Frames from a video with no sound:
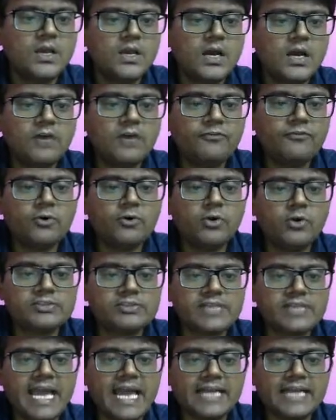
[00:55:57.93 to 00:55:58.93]
A
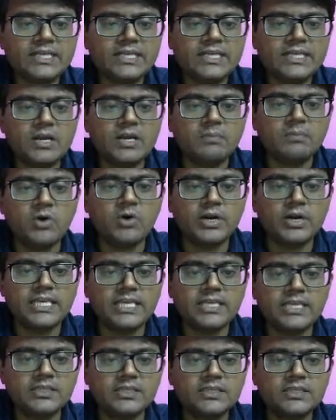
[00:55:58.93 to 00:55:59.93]
force acting on a body